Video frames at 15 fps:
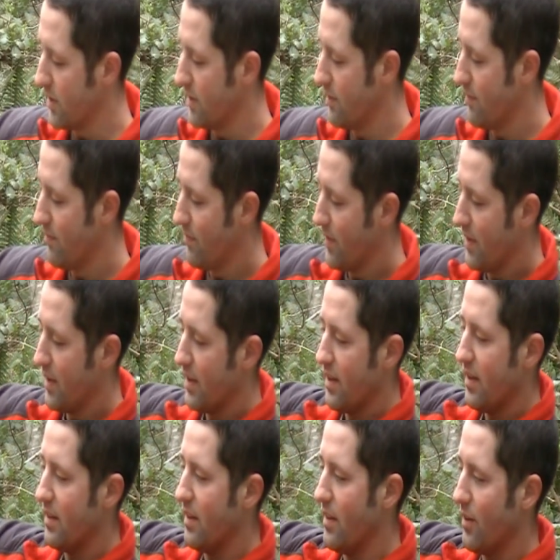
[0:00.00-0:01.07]

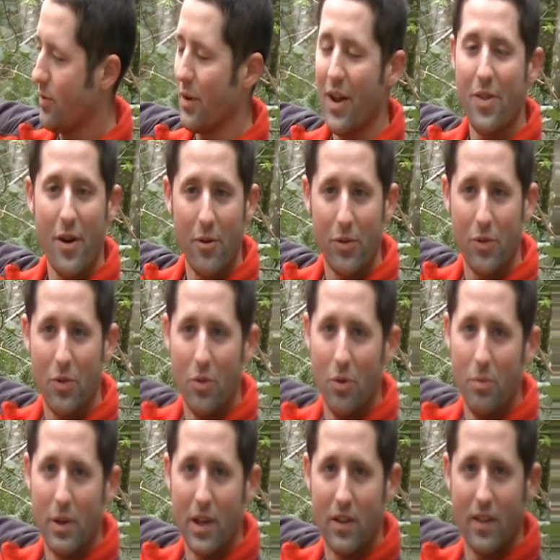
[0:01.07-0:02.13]
And then this one I thought was cool
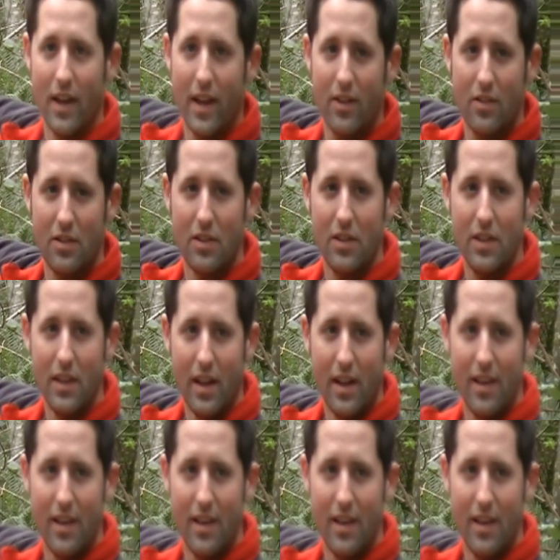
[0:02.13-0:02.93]
because it actually,